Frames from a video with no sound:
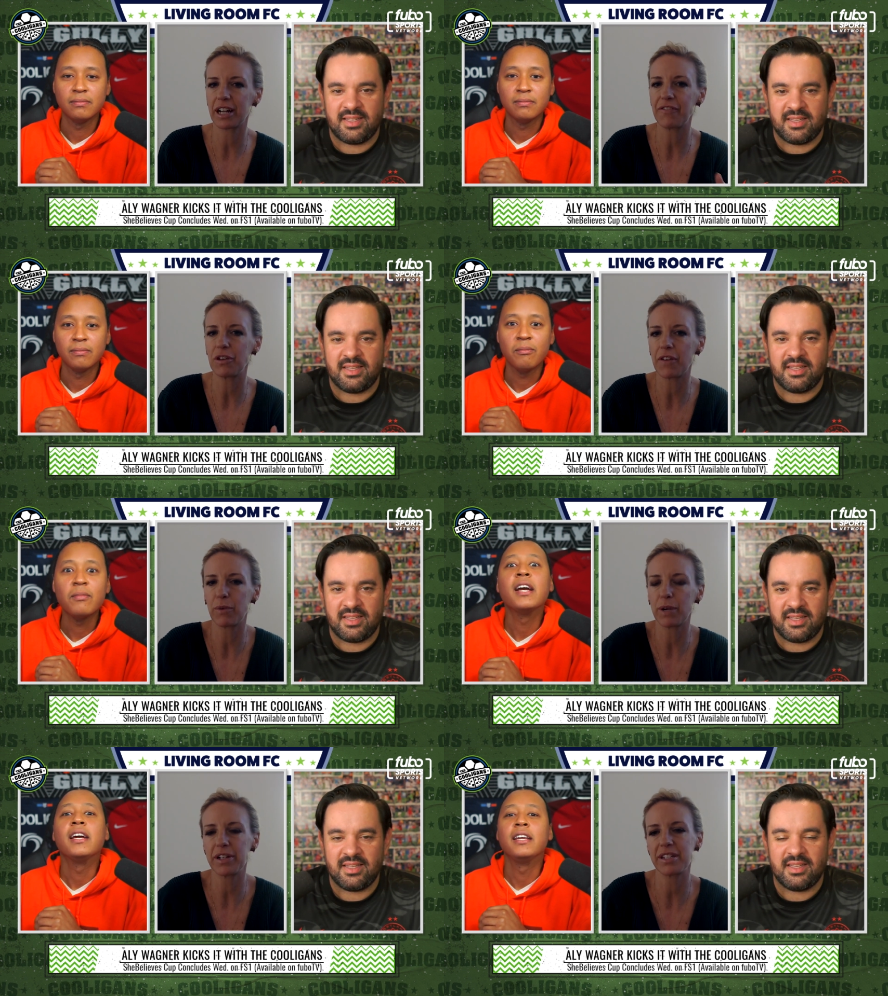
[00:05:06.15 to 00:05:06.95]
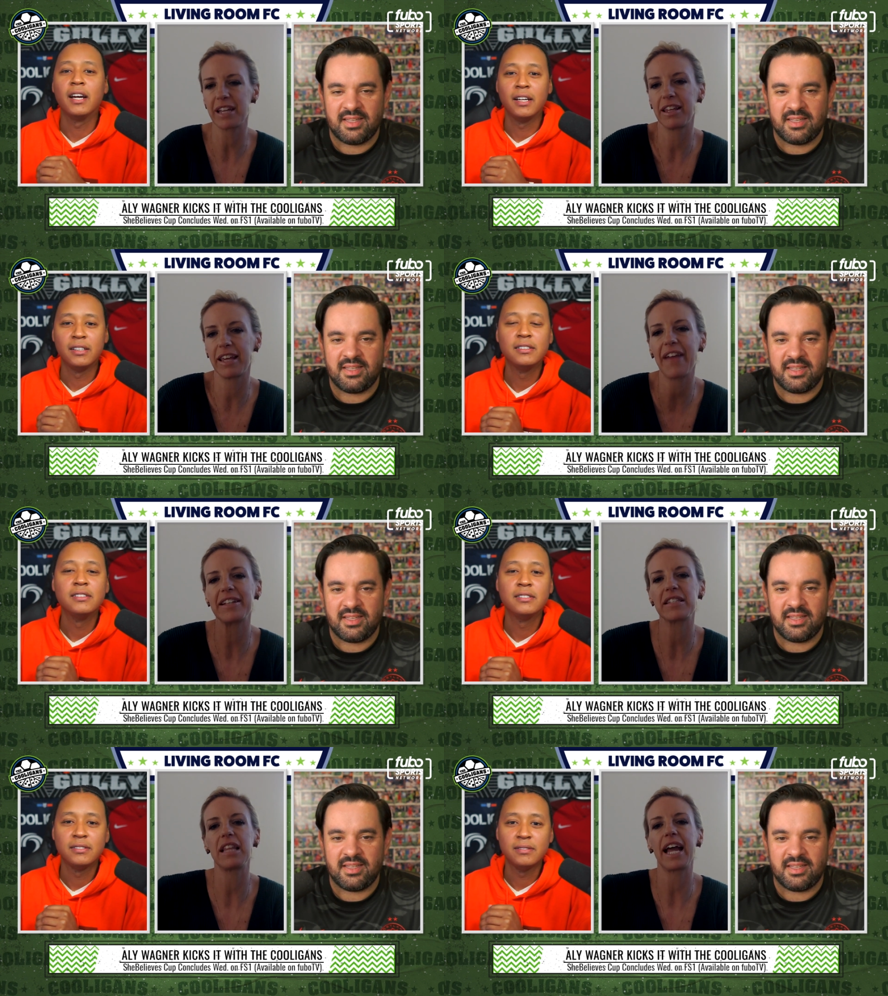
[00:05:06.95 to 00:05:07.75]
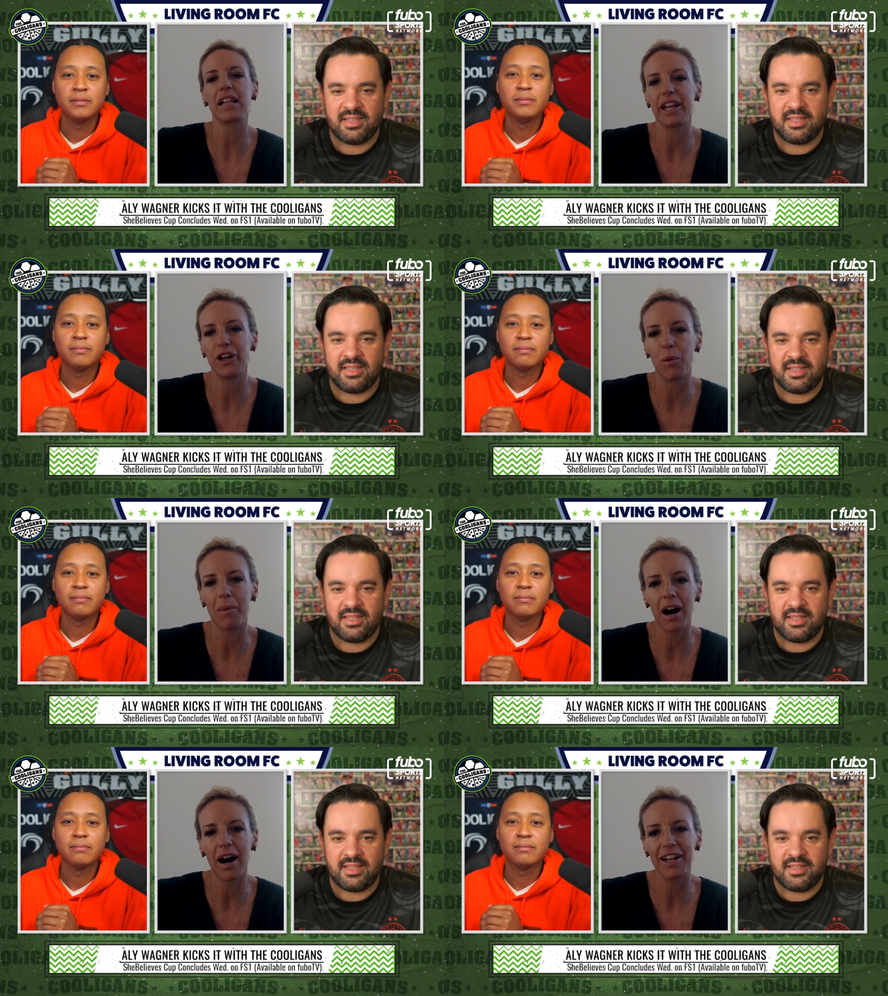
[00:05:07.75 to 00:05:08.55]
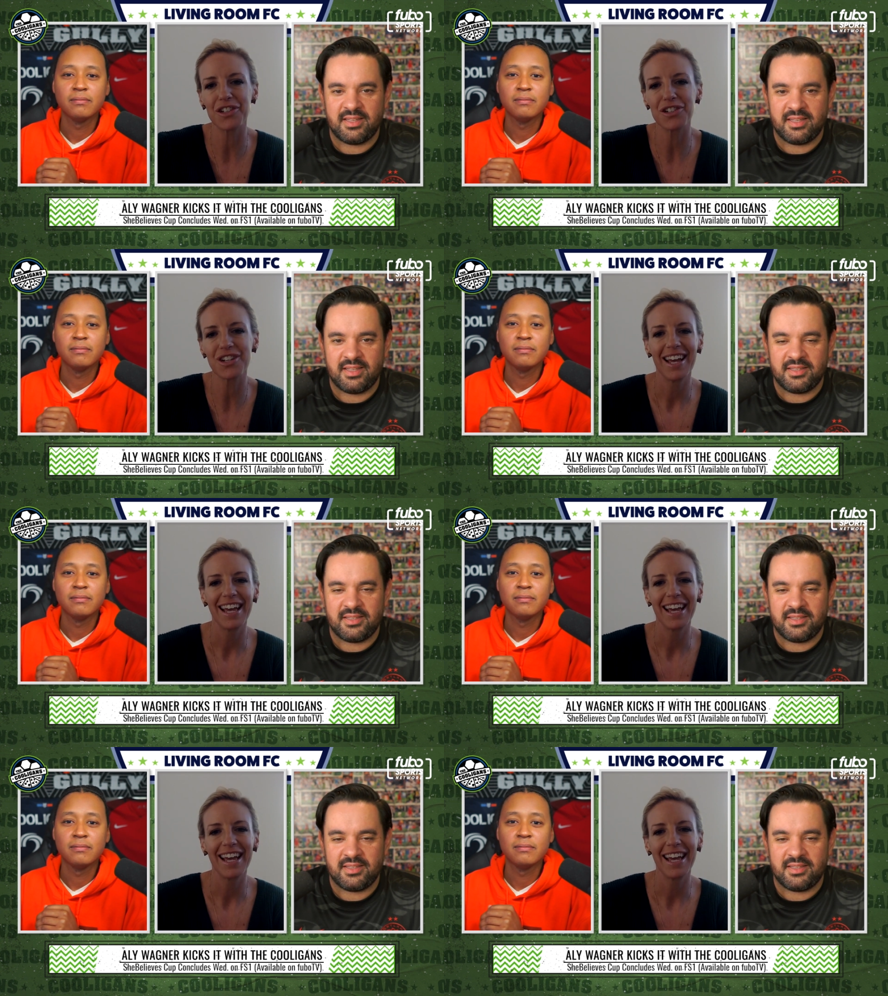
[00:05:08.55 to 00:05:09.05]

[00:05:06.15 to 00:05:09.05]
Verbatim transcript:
Speaker 1: If if we were to say, yeah. yeah, that's likely an homage